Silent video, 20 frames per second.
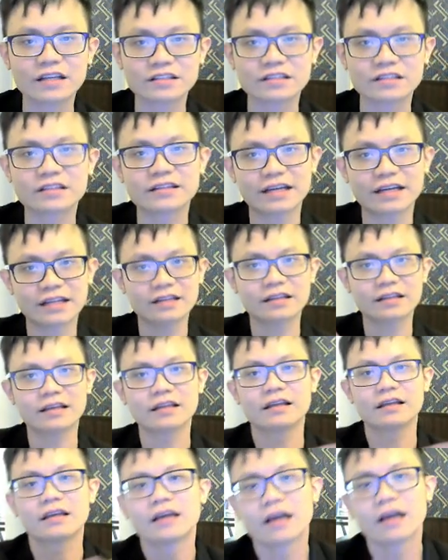then
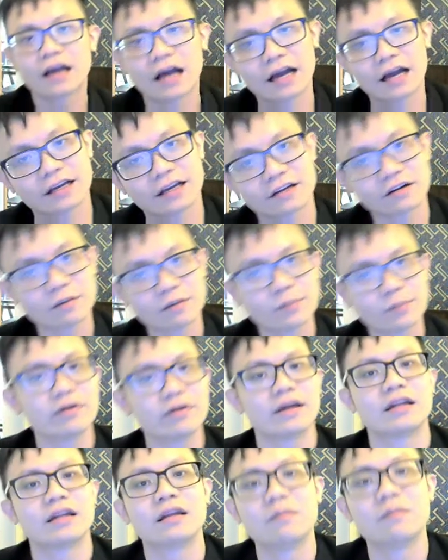I cannot build
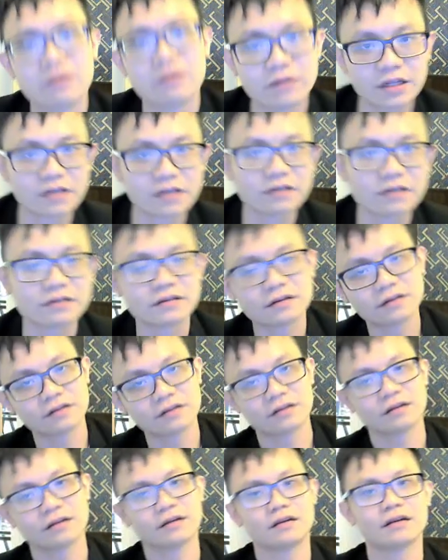any building.
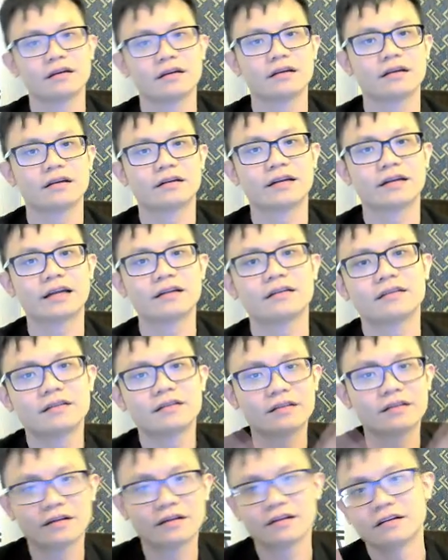Then
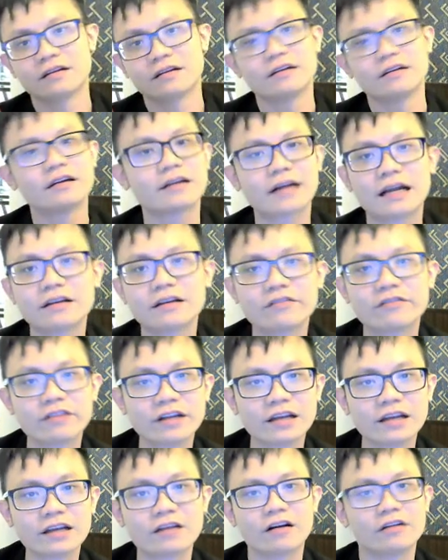the
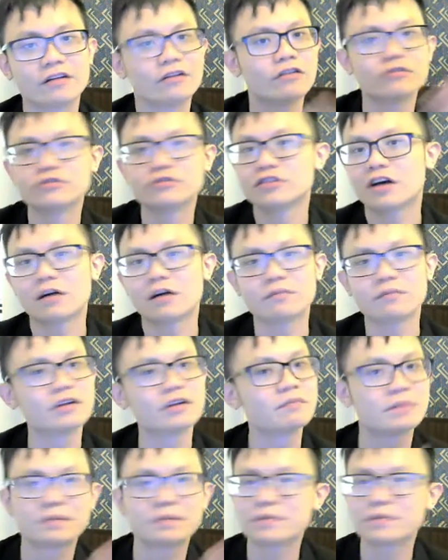country got no job, no
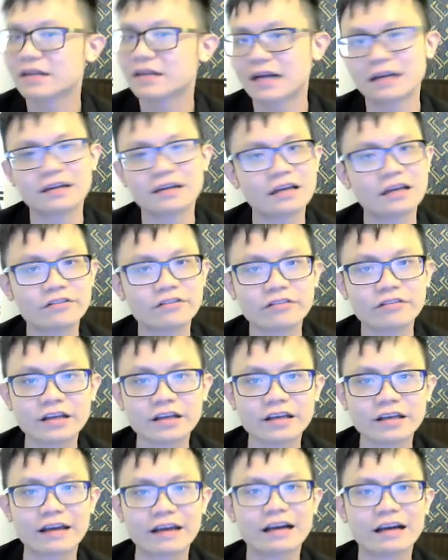people cut the
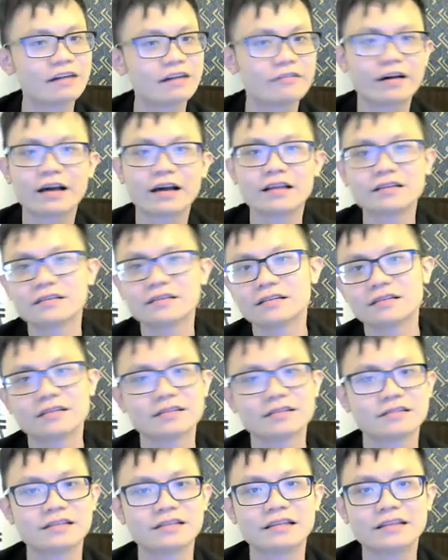tree, everyone
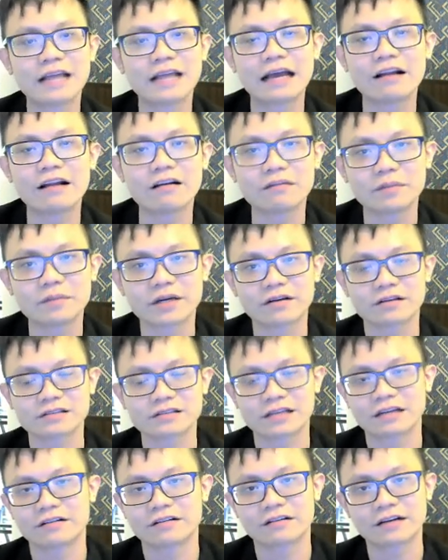sit there because
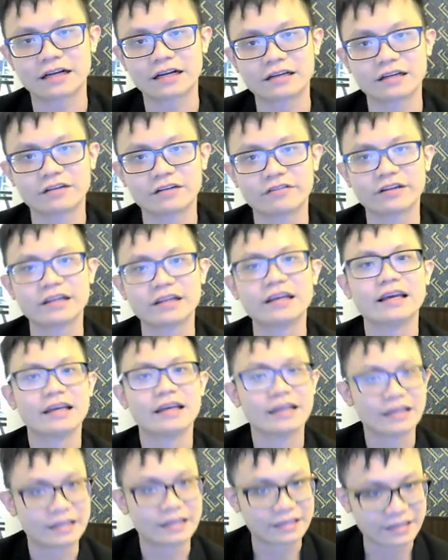cannot cut the tree.
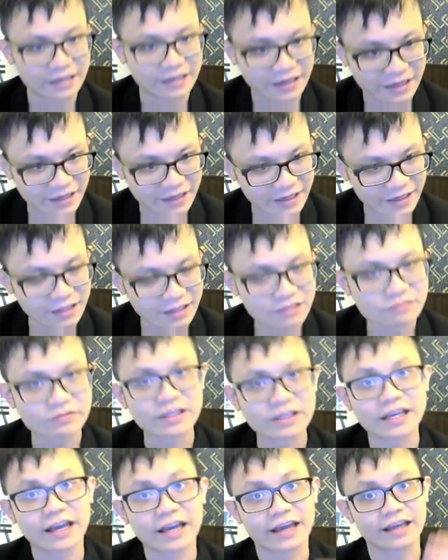Yes, we
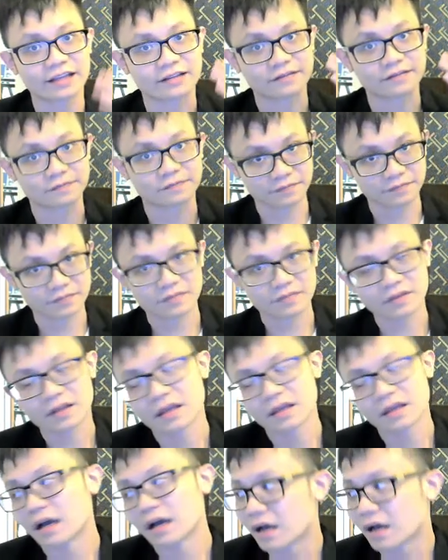can
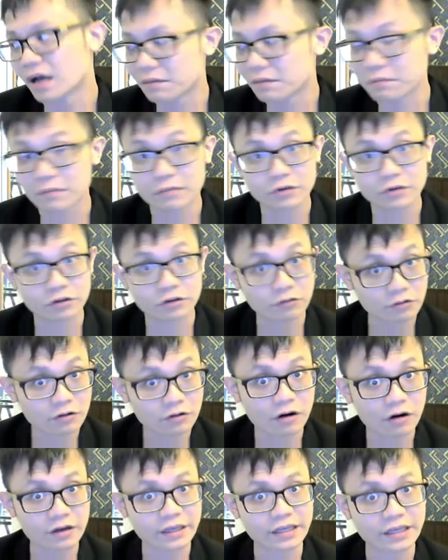do
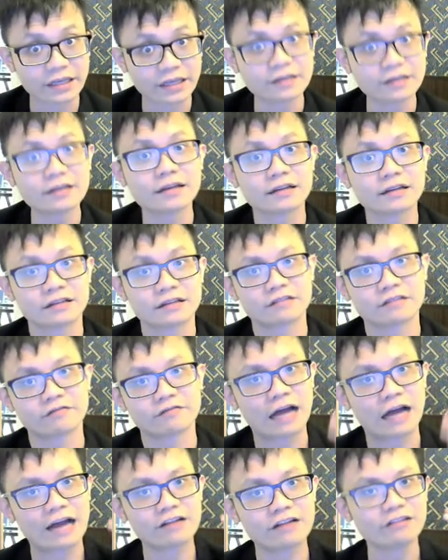logging.
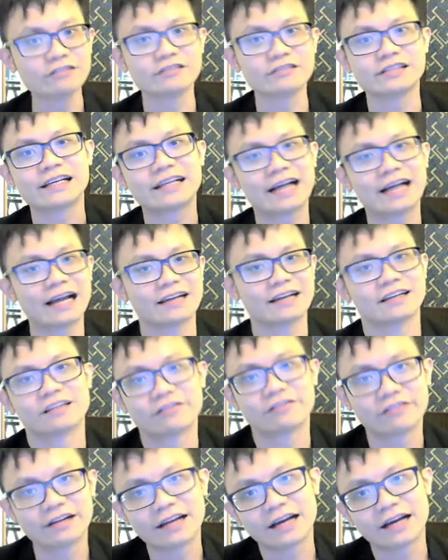I don't want to say cut the
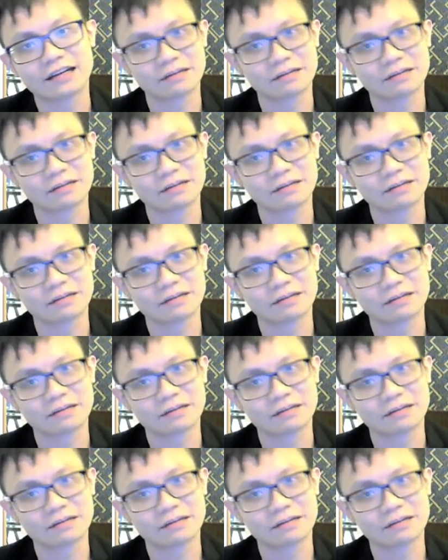tree, the